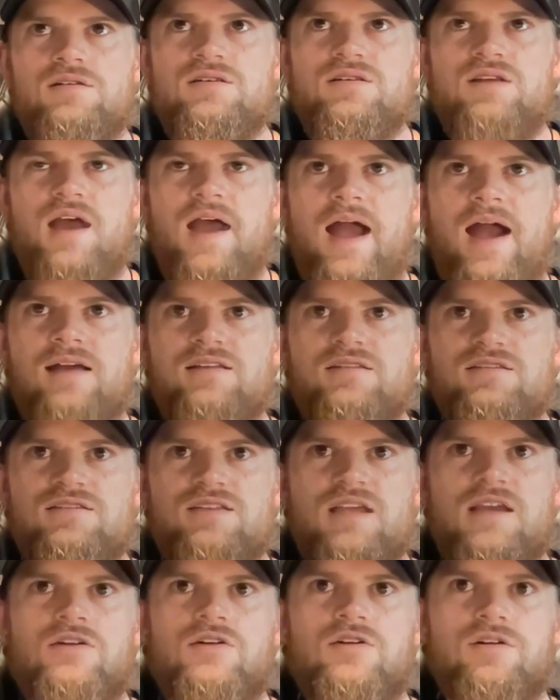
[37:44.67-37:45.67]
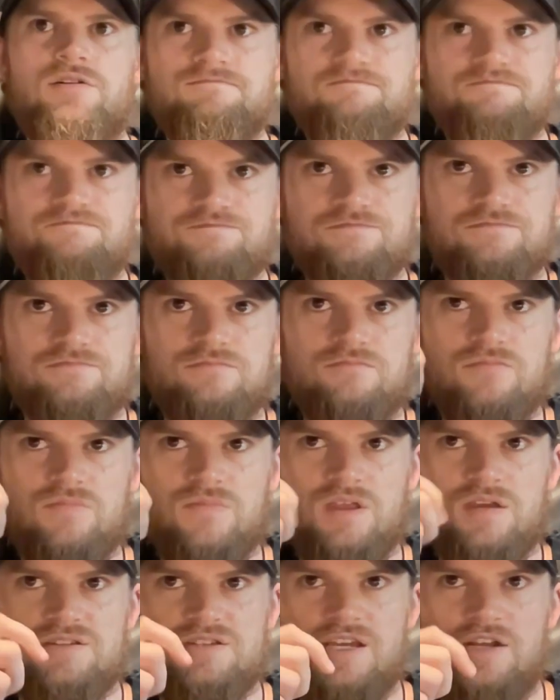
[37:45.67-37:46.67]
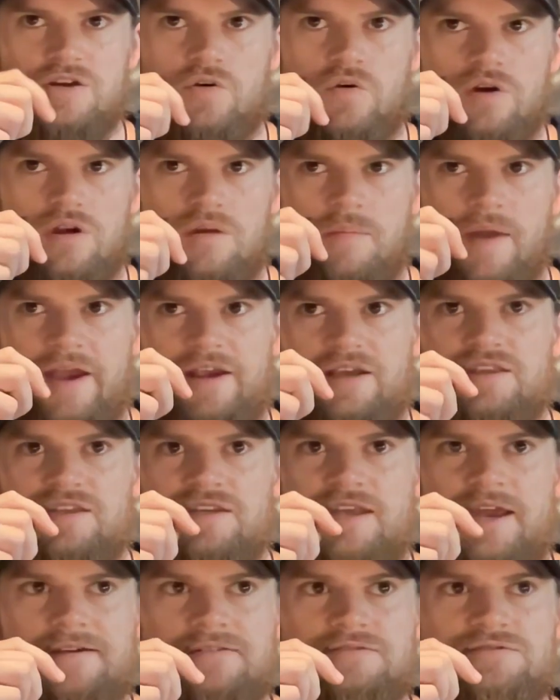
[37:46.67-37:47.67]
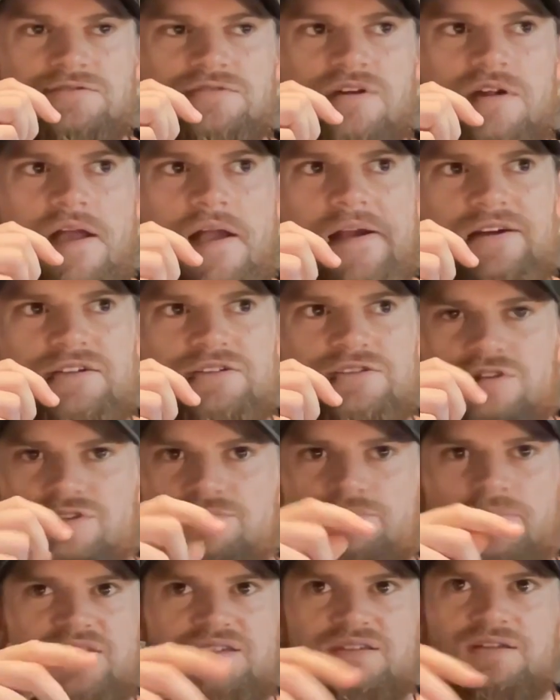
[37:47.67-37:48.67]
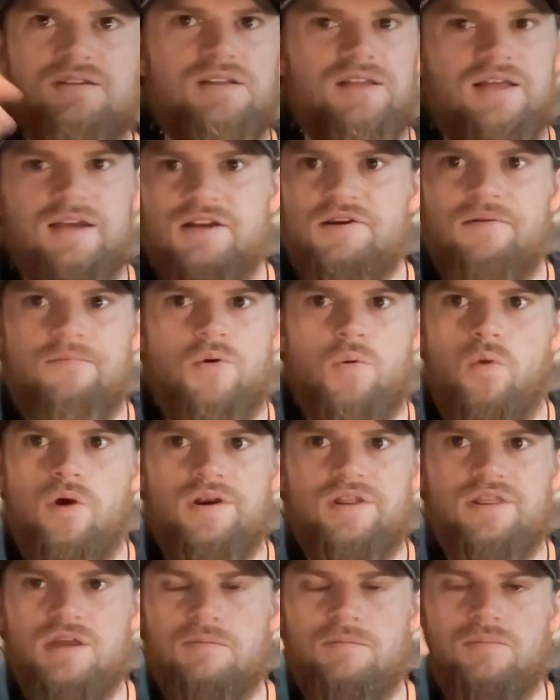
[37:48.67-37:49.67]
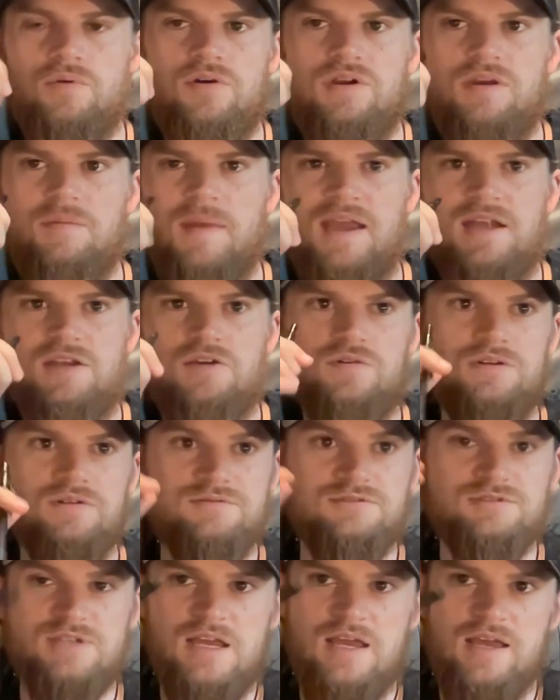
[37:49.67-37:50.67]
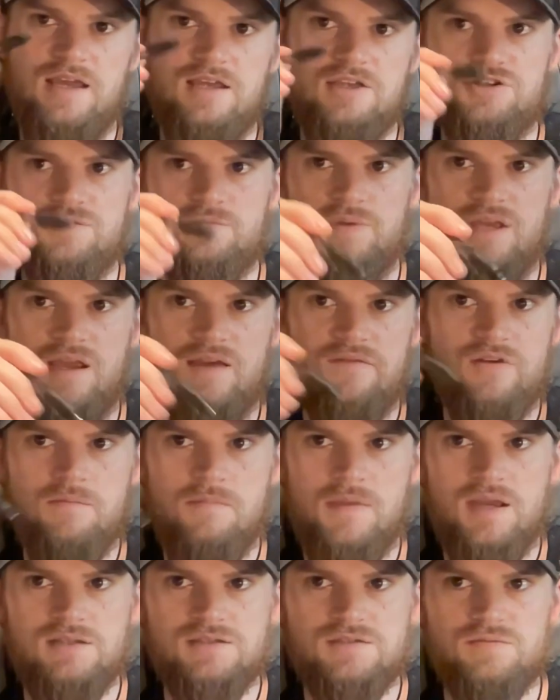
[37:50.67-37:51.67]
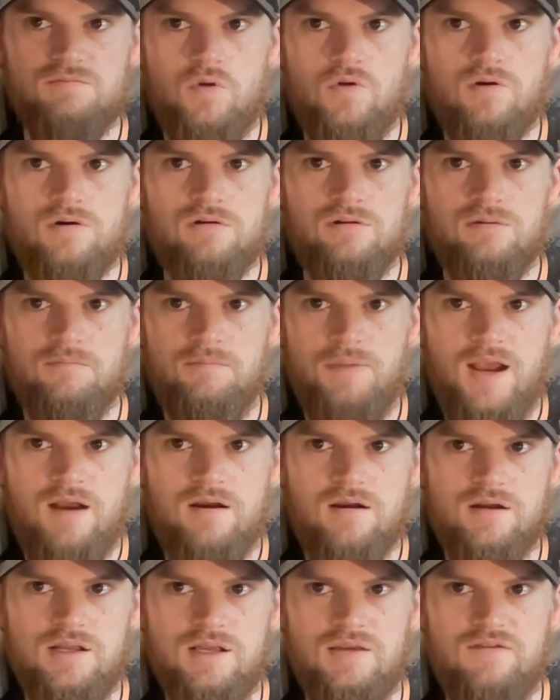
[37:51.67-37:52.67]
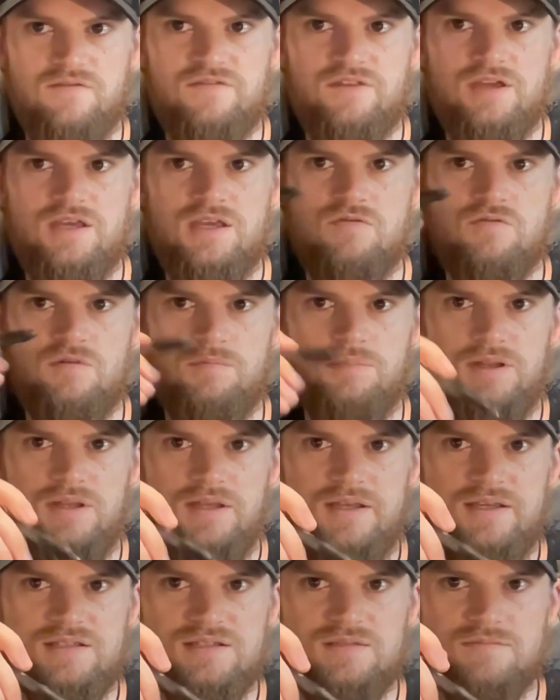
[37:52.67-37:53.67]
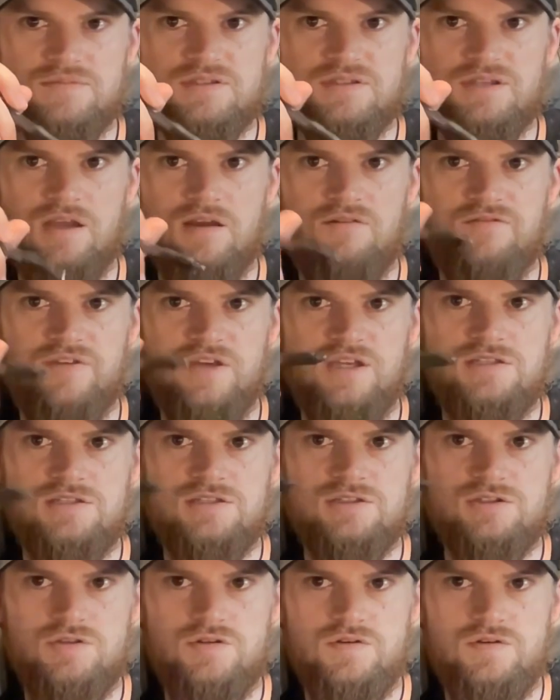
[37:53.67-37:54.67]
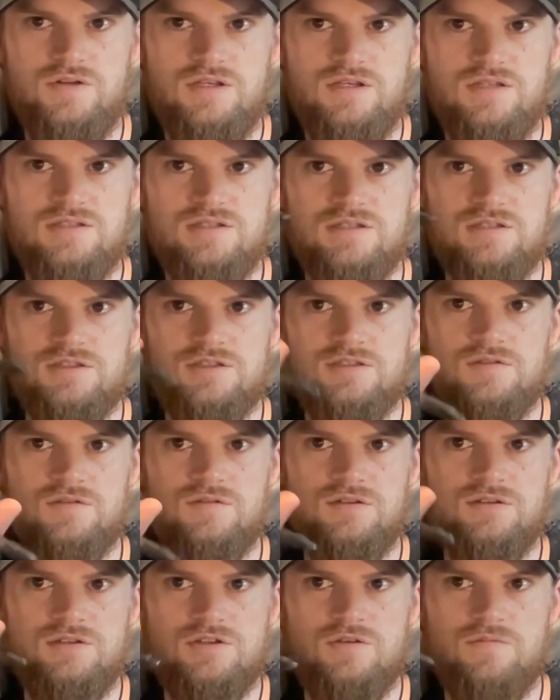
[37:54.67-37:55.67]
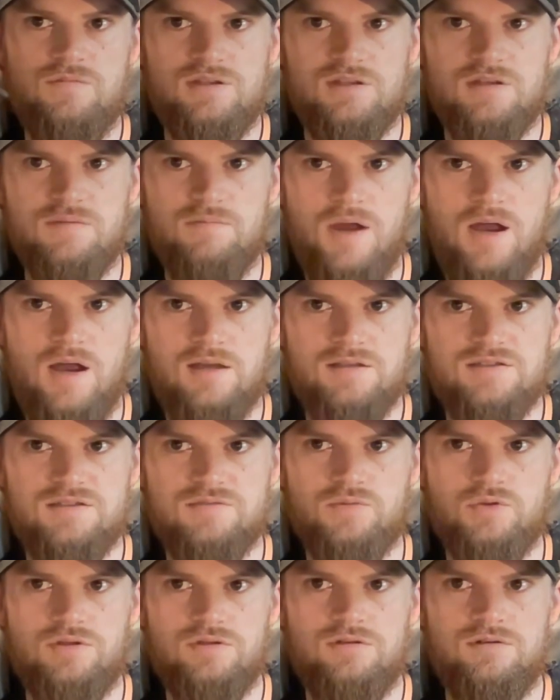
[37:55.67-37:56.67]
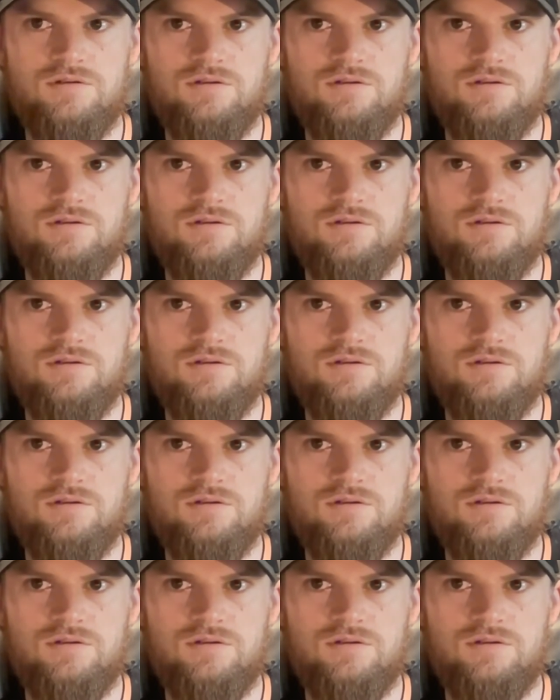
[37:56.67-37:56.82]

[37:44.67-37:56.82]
at Standard Oil back in the day. It was basically like number 1 in the employee manual. It should be every man's moral imperative that he replace himself in his duties as soon as humanly possible,